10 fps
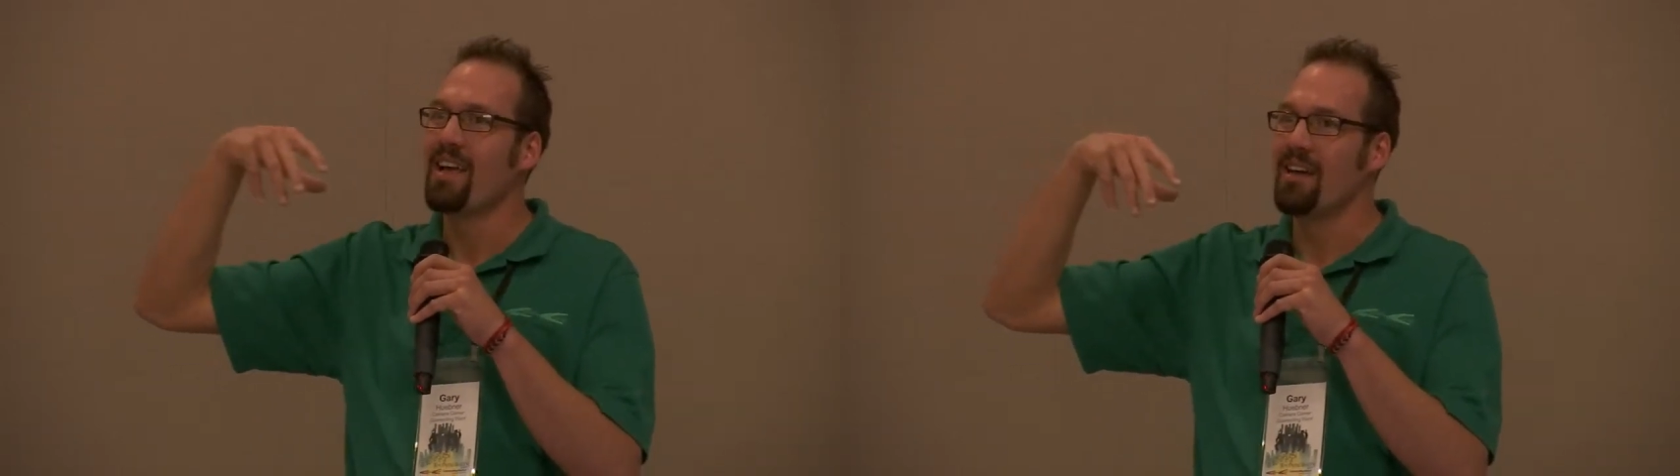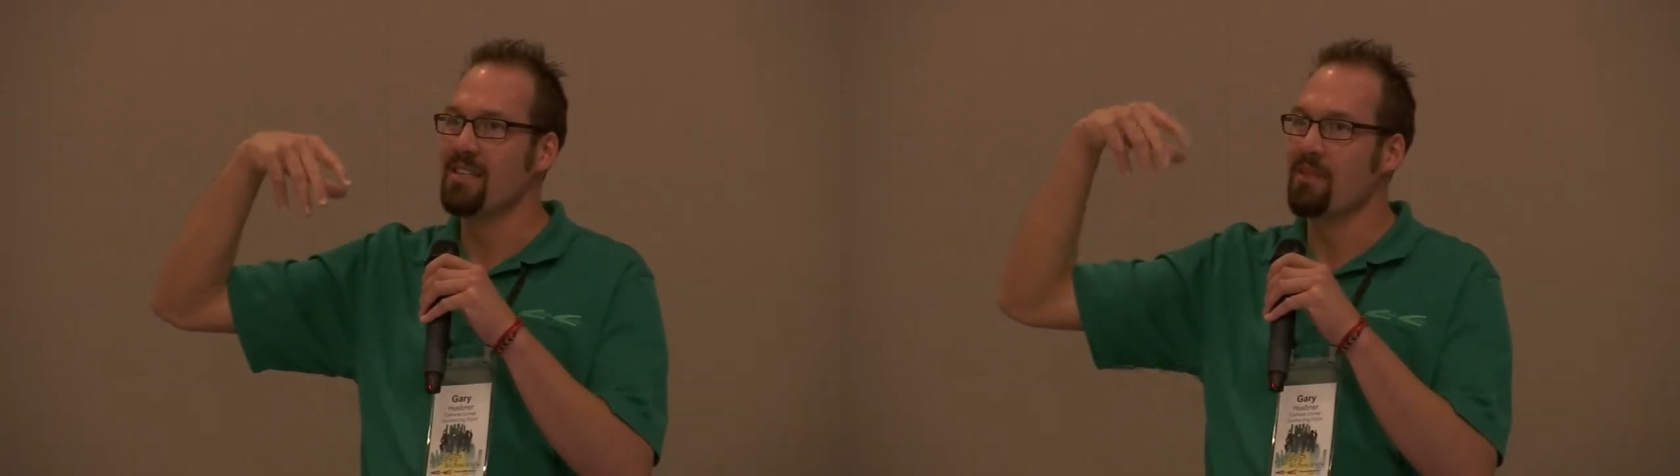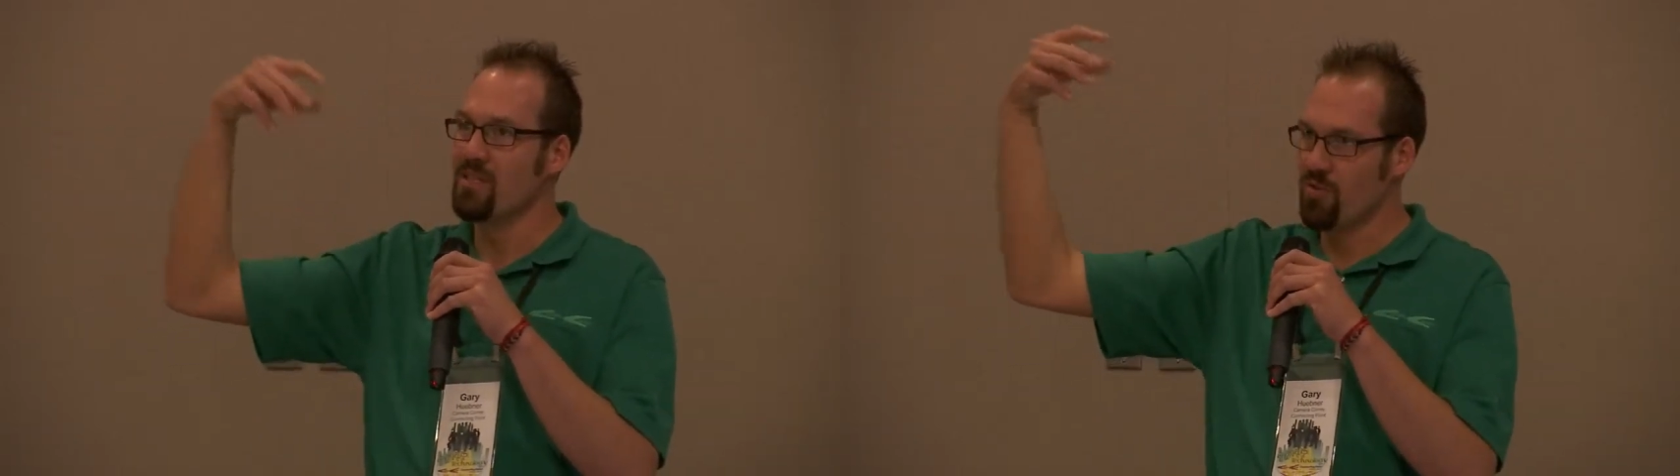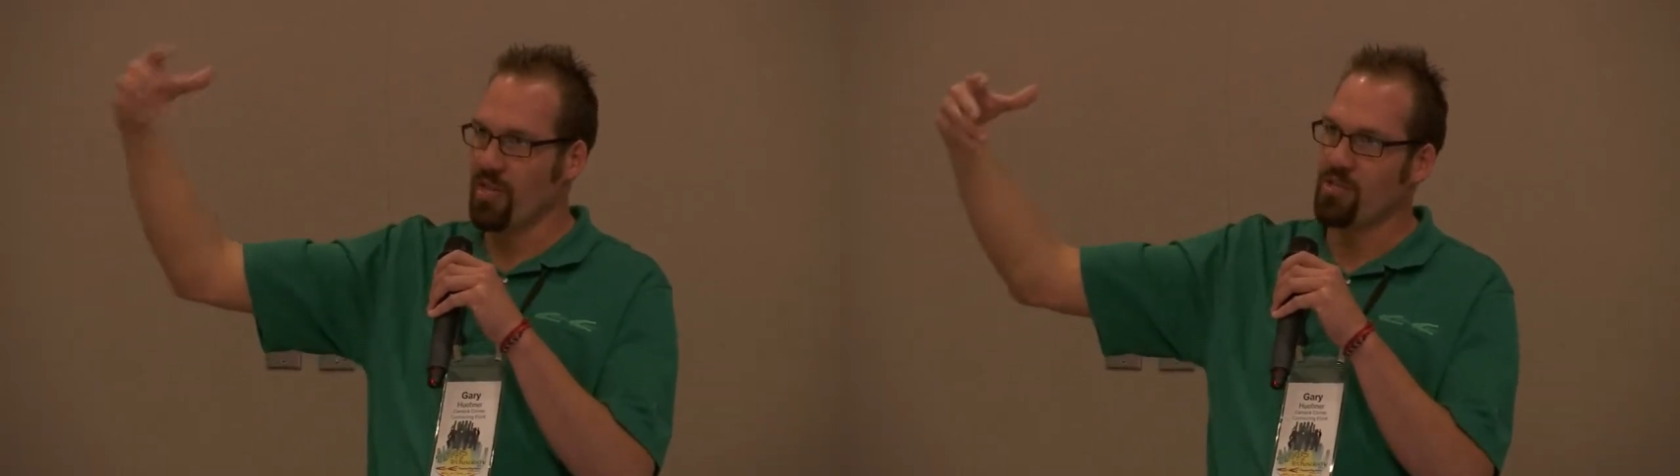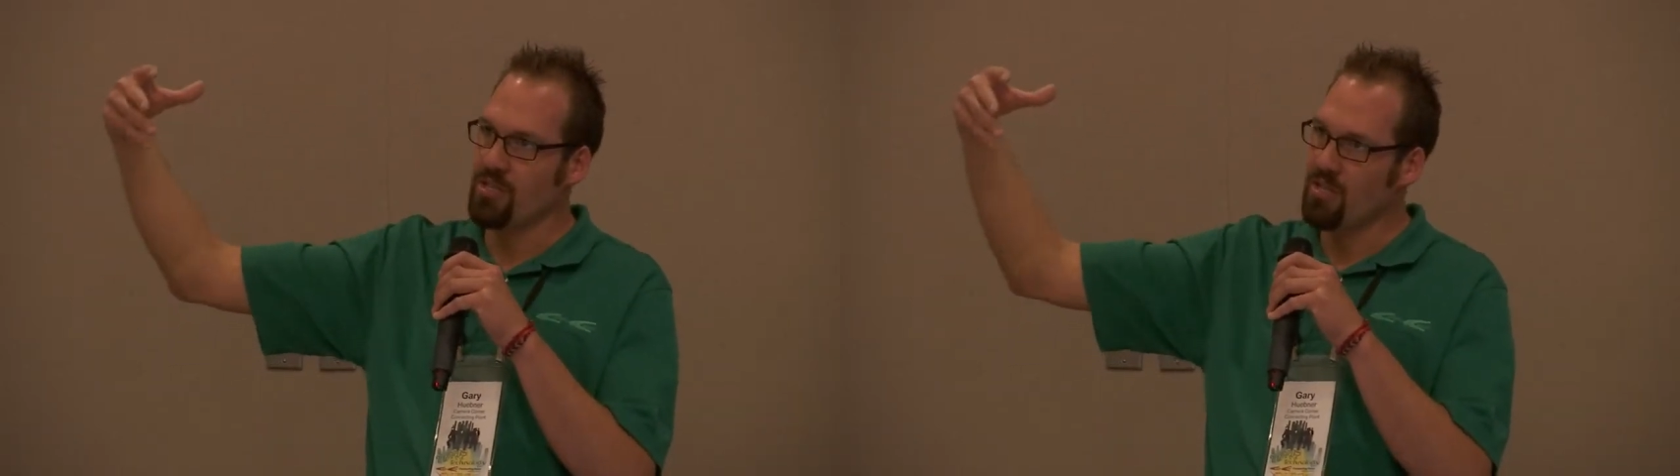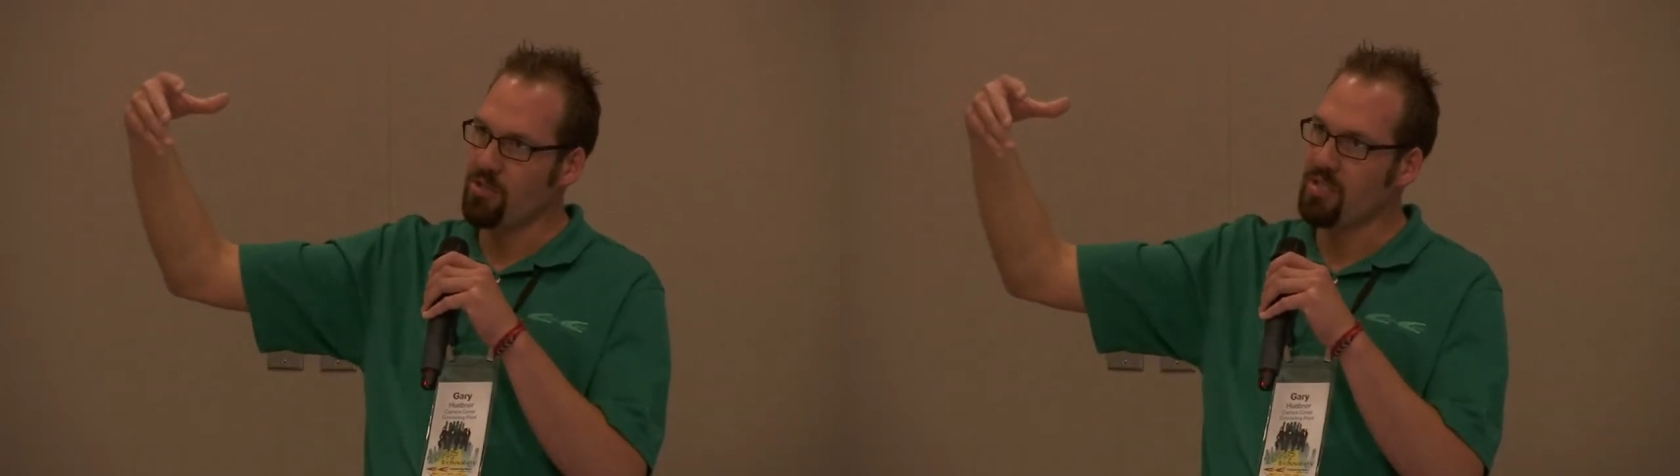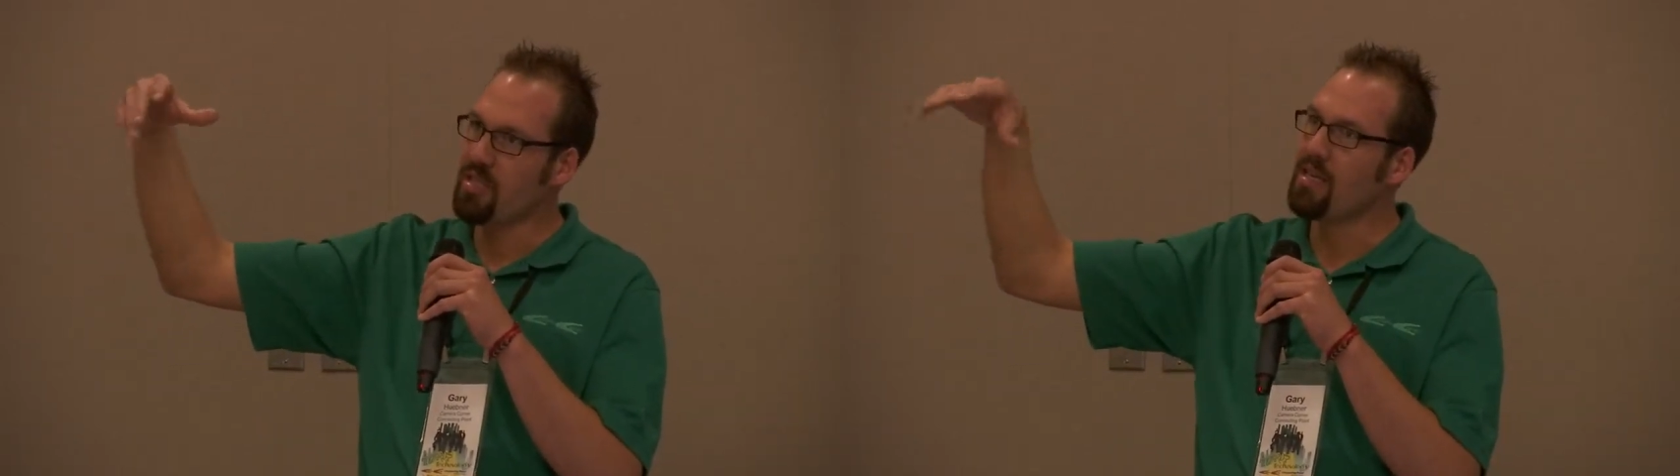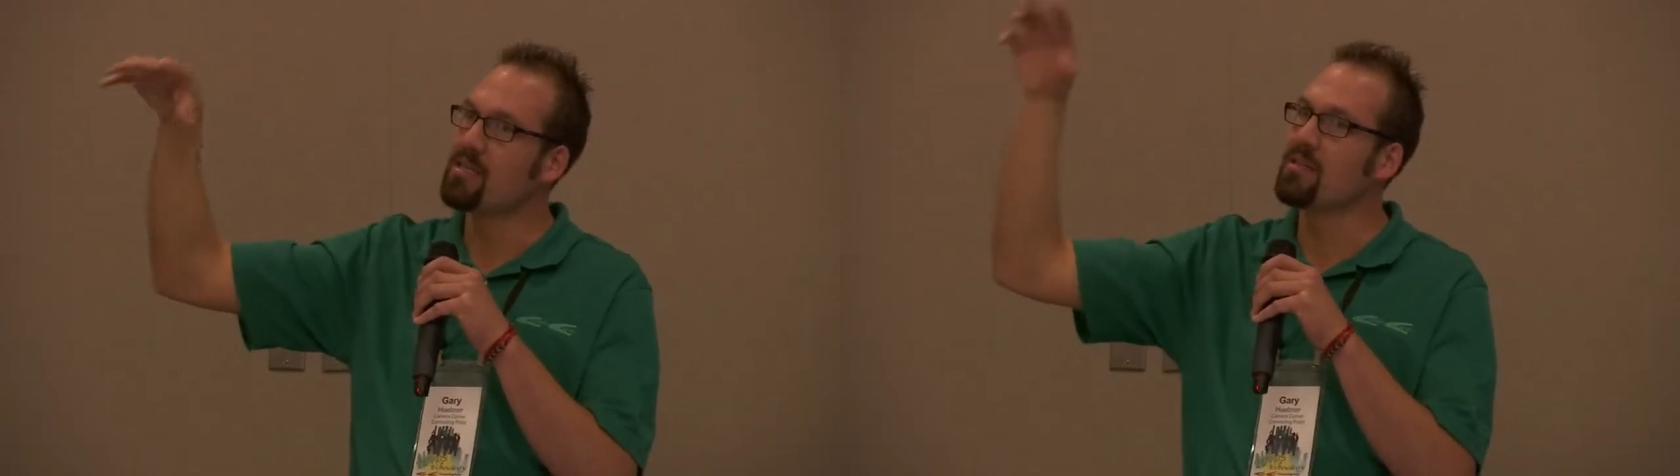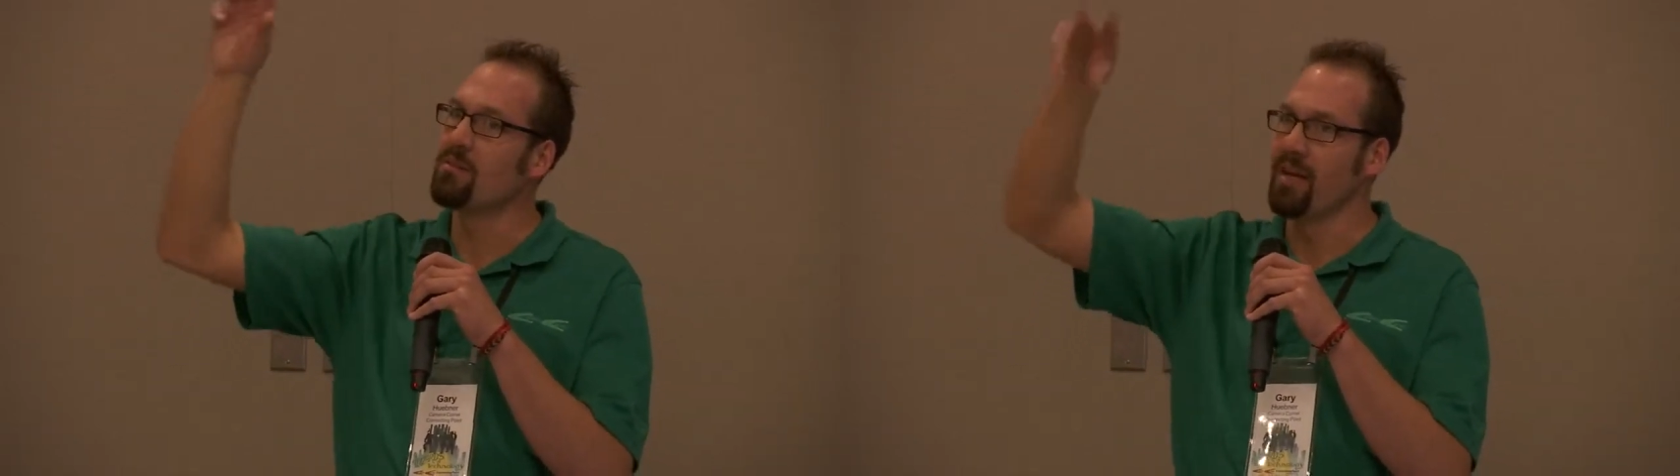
a demonstration such as this,